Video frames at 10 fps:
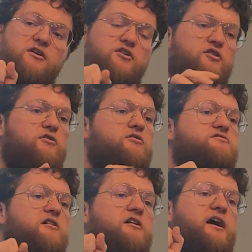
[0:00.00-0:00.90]

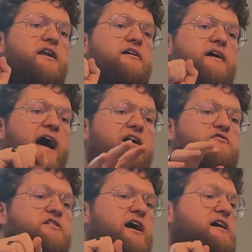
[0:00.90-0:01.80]
girls are kind of
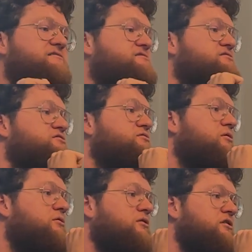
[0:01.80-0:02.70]
advertised to,
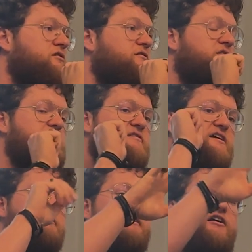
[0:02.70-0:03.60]
or
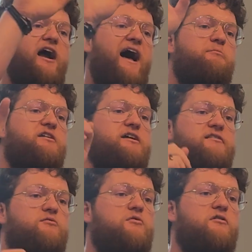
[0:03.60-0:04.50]
things that are happening in
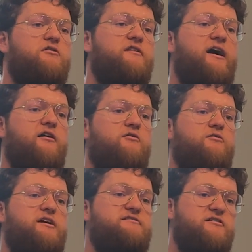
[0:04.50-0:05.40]
the world now.
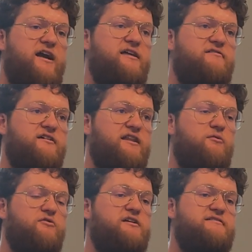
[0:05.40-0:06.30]
Is there anything
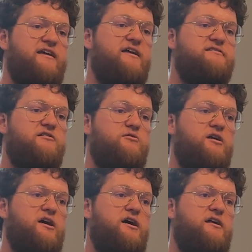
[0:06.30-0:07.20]
that really stands out
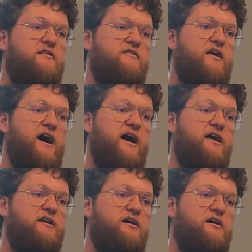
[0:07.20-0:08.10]

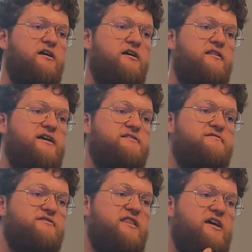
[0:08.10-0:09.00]
that
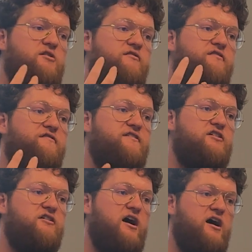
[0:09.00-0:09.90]
is that you have a
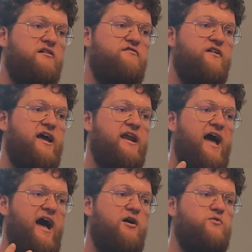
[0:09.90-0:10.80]
fear of, and
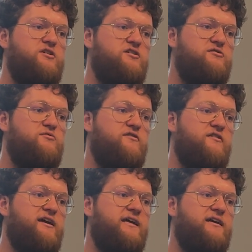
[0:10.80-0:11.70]
how do you
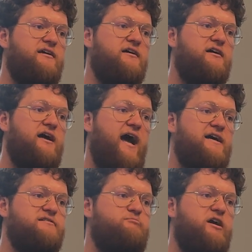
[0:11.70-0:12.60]
think
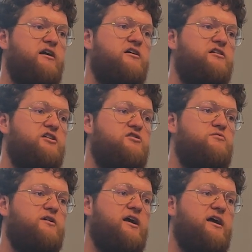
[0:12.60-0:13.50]
as a parent
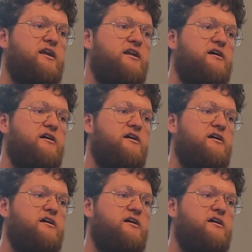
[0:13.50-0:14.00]
you can